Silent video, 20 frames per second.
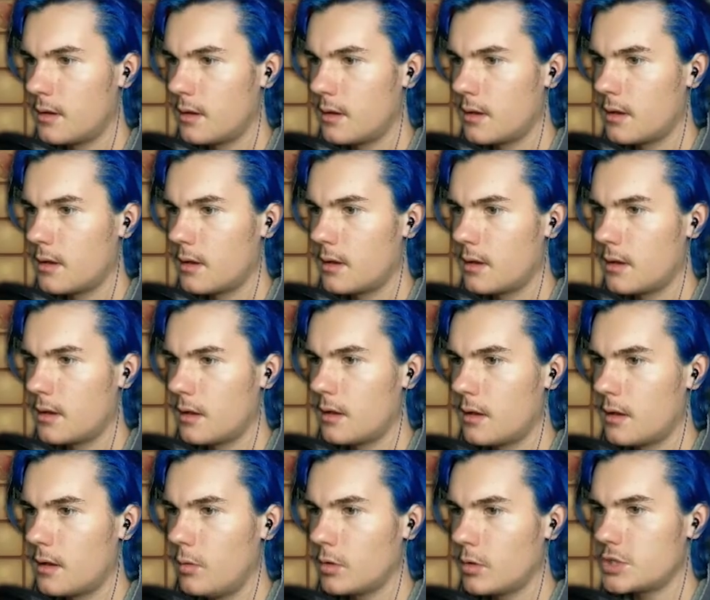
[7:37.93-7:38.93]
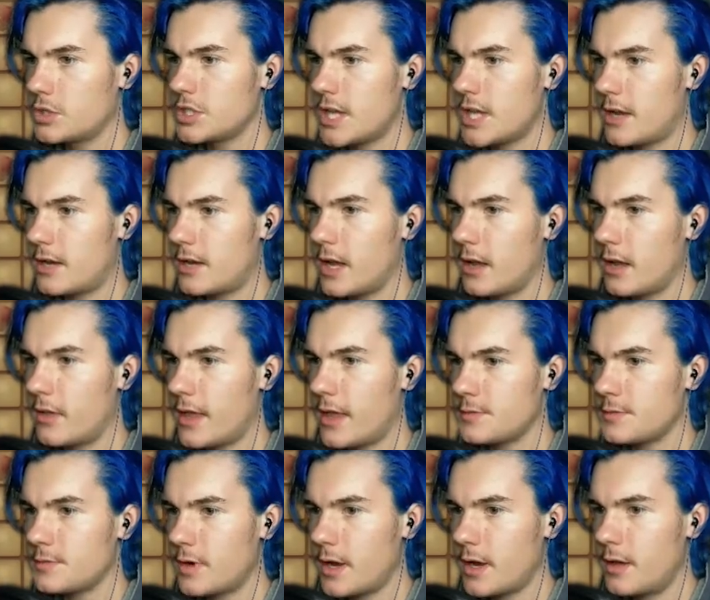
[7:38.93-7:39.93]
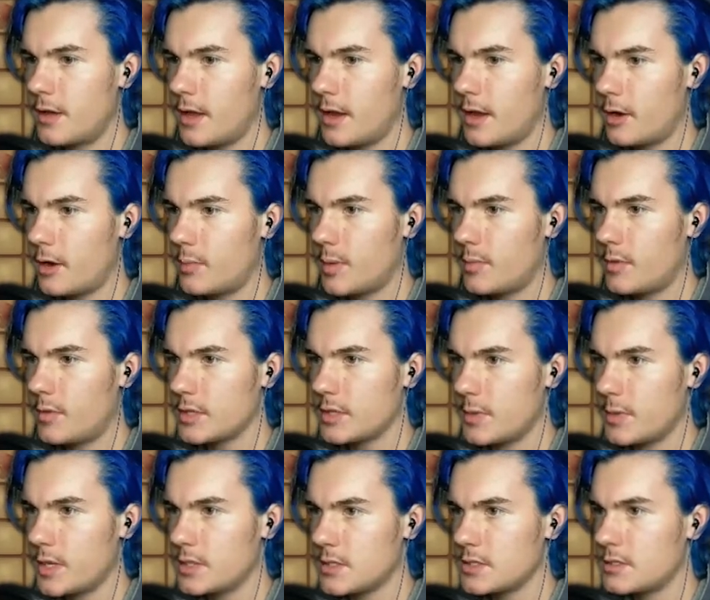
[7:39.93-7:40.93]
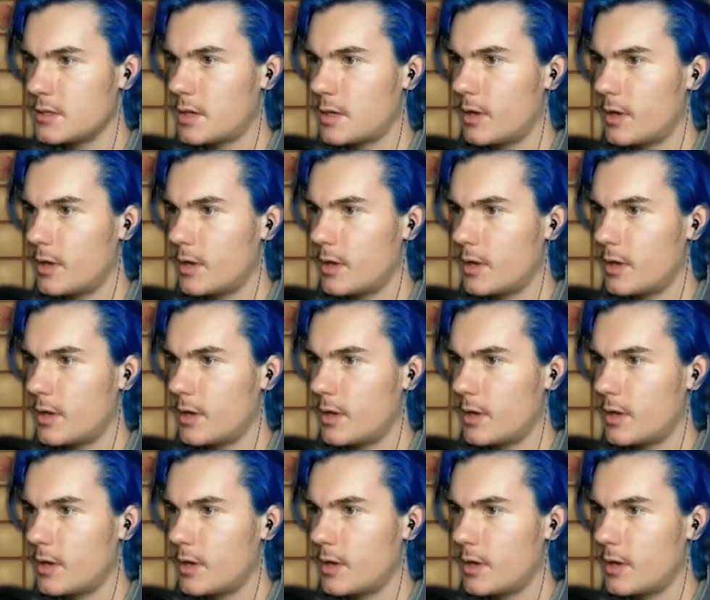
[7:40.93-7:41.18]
Wait, what? Oh, Which is down here. That's right. Yeah, I remember this place. The, Come no here.